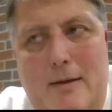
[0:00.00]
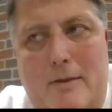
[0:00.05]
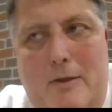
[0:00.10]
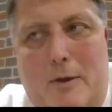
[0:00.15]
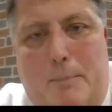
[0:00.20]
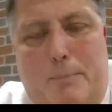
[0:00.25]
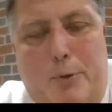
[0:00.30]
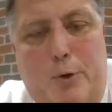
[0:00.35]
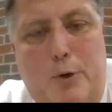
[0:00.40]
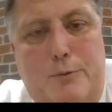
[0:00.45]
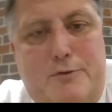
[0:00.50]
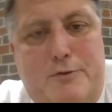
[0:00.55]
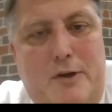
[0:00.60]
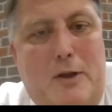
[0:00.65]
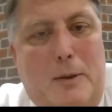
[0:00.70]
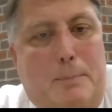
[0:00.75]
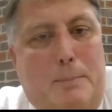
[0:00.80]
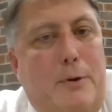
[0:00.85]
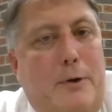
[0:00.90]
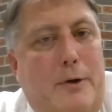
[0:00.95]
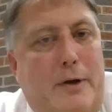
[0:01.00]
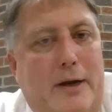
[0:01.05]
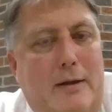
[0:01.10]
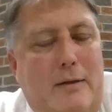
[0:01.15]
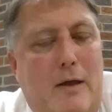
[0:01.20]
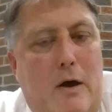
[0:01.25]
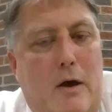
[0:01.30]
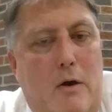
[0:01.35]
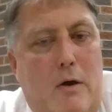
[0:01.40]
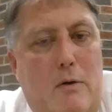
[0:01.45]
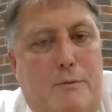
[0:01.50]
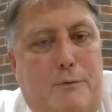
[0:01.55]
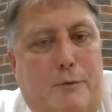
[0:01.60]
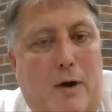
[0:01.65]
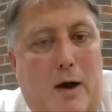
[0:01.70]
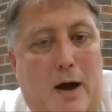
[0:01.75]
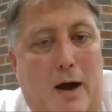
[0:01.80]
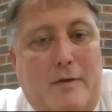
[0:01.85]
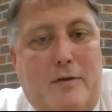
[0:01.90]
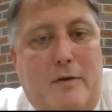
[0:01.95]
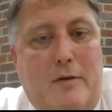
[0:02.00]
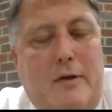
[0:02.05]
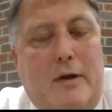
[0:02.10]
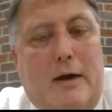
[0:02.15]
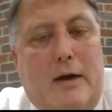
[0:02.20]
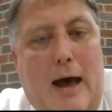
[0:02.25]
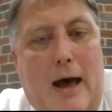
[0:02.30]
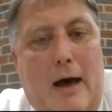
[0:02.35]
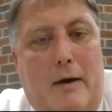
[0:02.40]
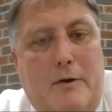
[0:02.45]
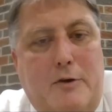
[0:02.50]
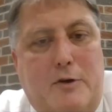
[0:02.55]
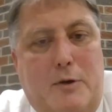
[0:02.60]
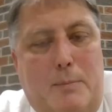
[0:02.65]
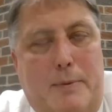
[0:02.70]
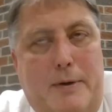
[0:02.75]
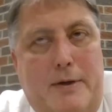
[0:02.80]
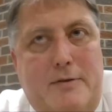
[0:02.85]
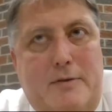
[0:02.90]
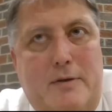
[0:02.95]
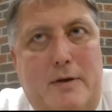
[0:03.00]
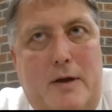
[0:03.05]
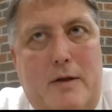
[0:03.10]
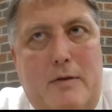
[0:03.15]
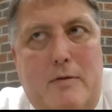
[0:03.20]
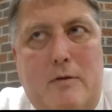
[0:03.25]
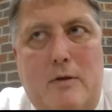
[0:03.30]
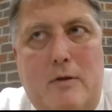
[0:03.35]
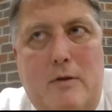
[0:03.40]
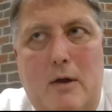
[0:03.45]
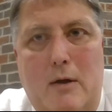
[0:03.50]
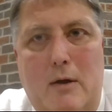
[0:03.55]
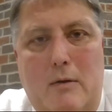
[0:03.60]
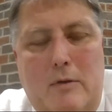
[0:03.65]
The proof's in the pudding, though. For us as a College of Business,